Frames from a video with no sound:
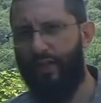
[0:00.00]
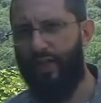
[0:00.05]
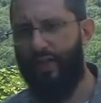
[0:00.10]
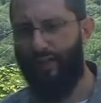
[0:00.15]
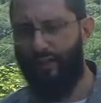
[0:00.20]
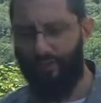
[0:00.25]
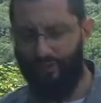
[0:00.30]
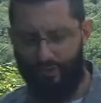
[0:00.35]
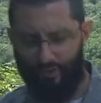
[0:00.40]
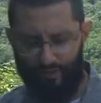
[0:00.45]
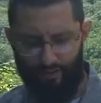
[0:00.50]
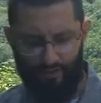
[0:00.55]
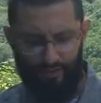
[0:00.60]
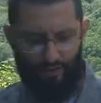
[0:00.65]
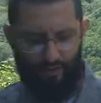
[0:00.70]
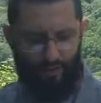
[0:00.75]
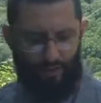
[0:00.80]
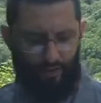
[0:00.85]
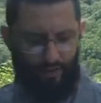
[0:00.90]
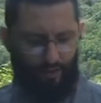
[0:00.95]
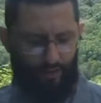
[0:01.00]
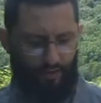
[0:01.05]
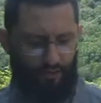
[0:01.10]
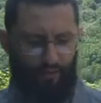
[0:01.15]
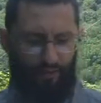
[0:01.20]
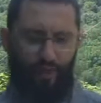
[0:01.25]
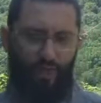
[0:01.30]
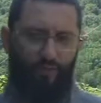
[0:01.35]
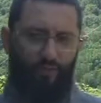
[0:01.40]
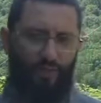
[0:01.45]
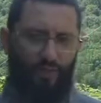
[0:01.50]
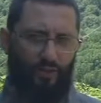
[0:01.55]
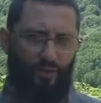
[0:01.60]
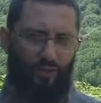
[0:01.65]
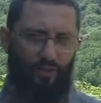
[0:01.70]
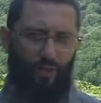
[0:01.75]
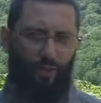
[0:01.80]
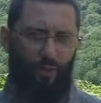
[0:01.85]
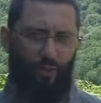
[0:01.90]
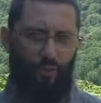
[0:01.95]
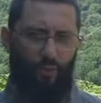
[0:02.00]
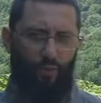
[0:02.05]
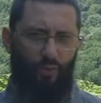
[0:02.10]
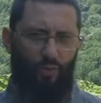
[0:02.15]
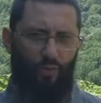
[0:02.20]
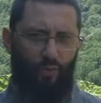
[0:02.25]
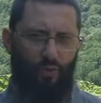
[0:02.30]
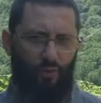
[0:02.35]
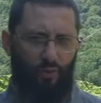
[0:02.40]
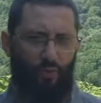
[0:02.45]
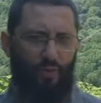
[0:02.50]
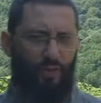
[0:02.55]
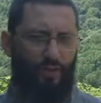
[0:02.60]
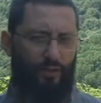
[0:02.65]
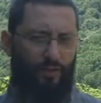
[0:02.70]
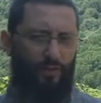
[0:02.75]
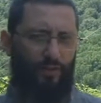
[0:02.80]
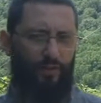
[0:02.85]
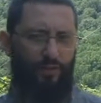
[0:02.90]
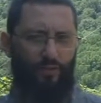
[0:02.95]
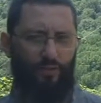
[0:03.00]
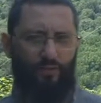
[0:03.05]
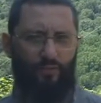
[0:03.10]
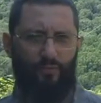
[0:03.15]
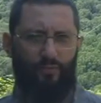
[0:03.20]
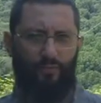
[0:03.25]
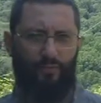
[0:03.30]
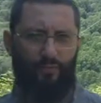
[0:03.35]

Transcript: in cash for every soul you witness to.